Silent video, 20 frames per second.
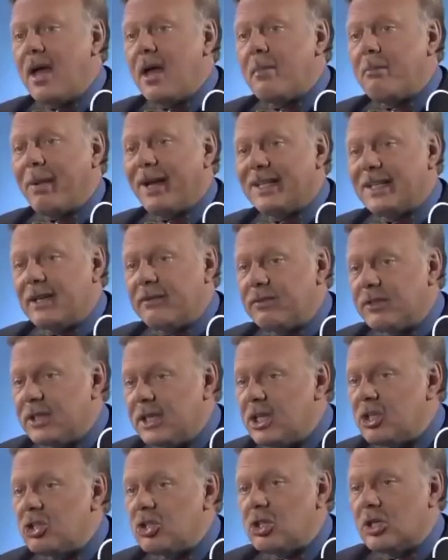By
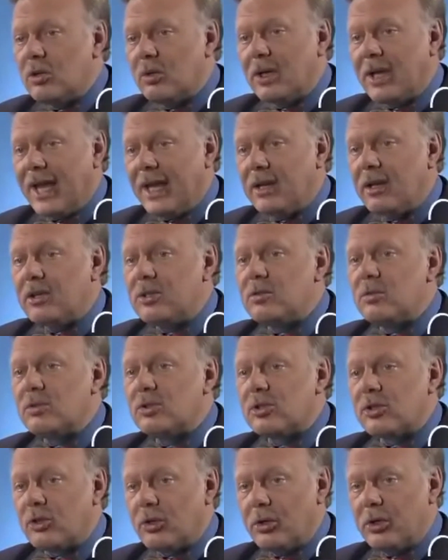definition, you cannot
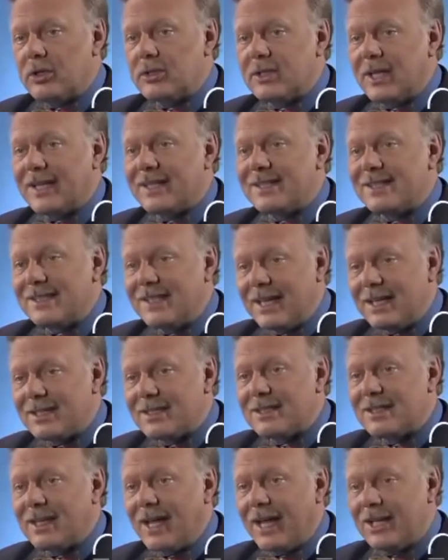use thirds and
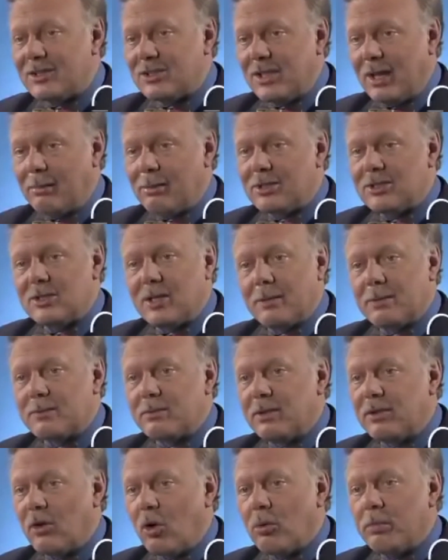sixths as double stops
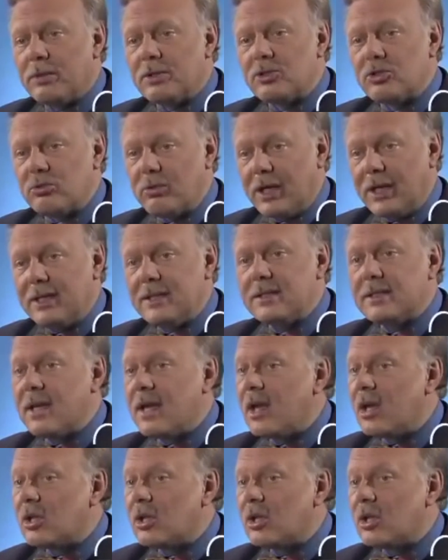with open strings